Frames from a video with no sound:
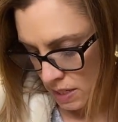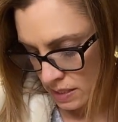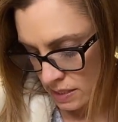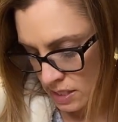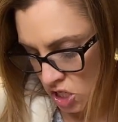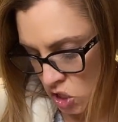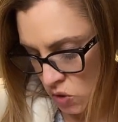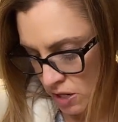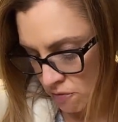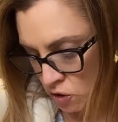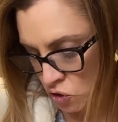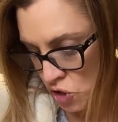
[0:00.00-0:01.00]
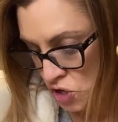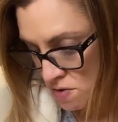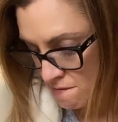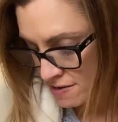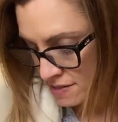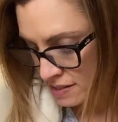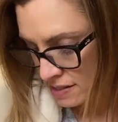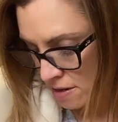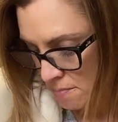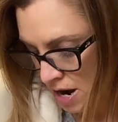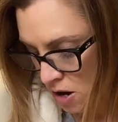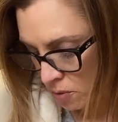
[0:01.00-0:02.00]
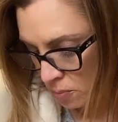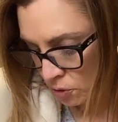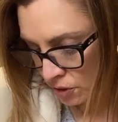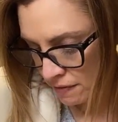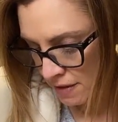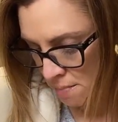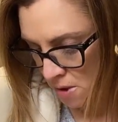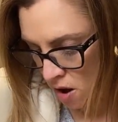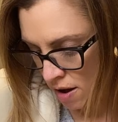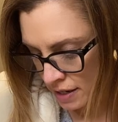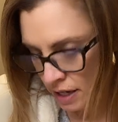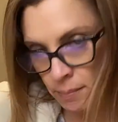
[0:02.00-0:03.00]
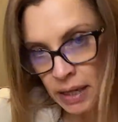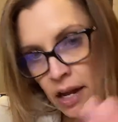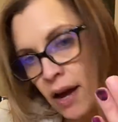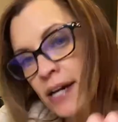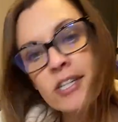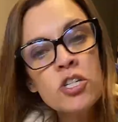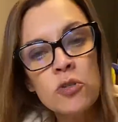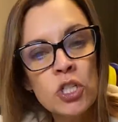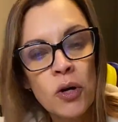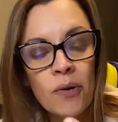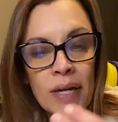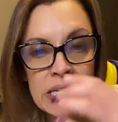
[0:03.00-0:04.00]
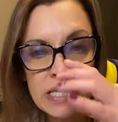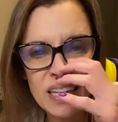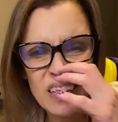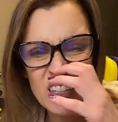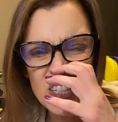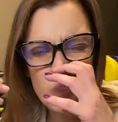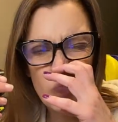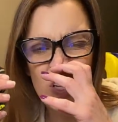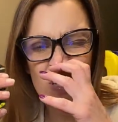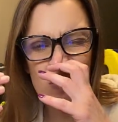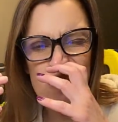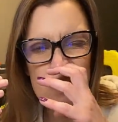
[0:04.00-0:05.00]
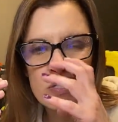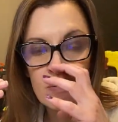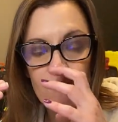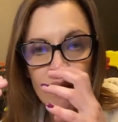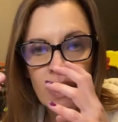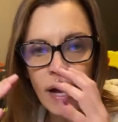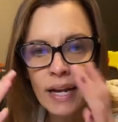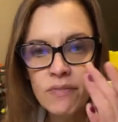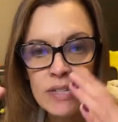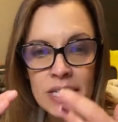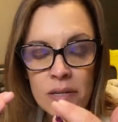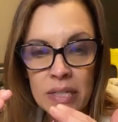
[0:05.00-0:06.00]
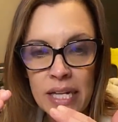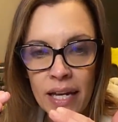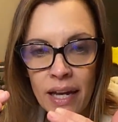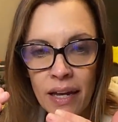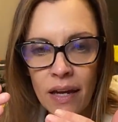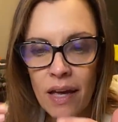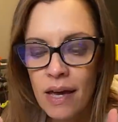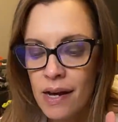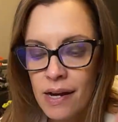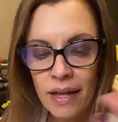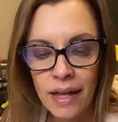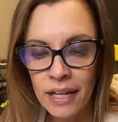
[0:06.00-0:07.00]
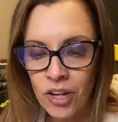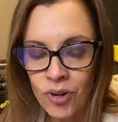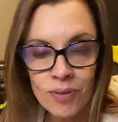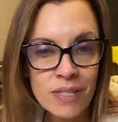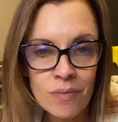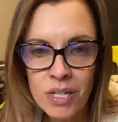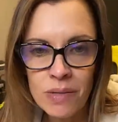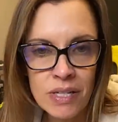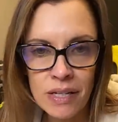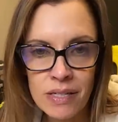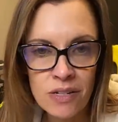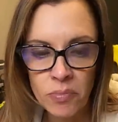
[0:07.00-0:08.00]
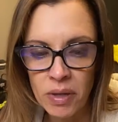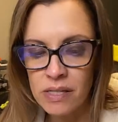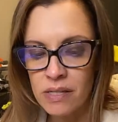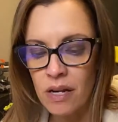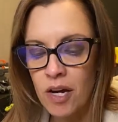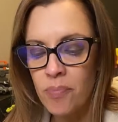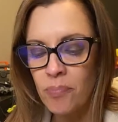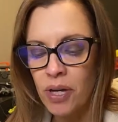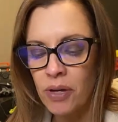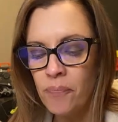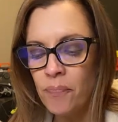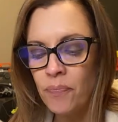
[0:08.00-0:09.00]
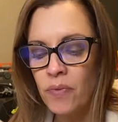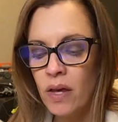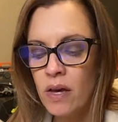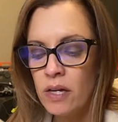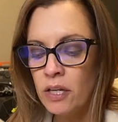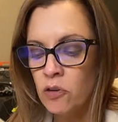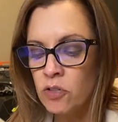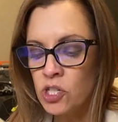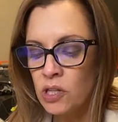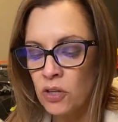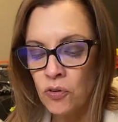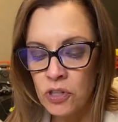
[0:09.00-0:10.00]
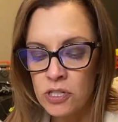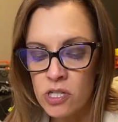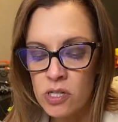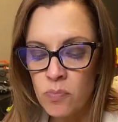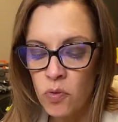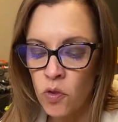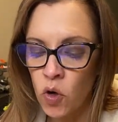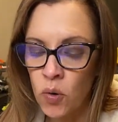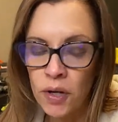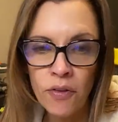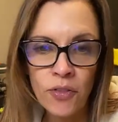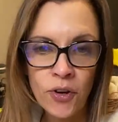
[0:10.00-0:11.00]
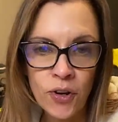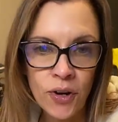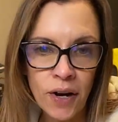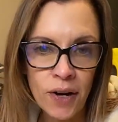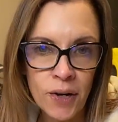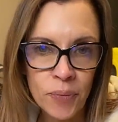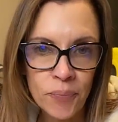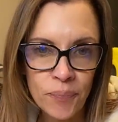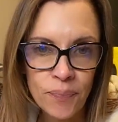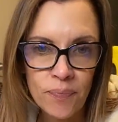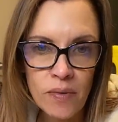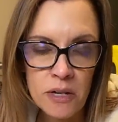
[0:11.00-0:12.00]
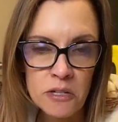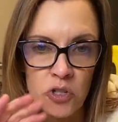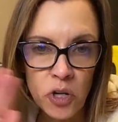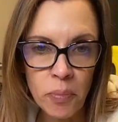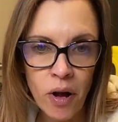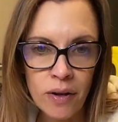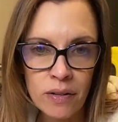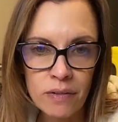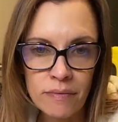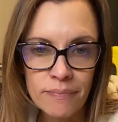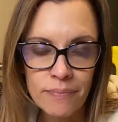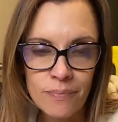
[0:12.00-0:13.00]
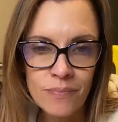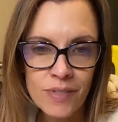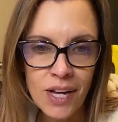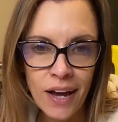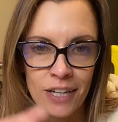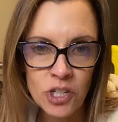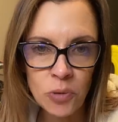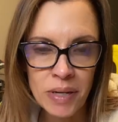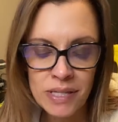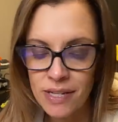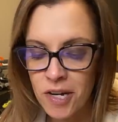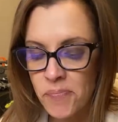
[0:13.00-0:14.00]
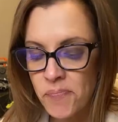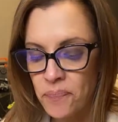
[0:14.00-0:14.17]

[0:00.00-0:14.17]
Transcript: So if you're nervous about putting them on, I mean, I showed you how easy it is, but it's kind of intimidating. And you know, sometimes I still mess it up, but usually you can just throw another strip on to hide your mess up.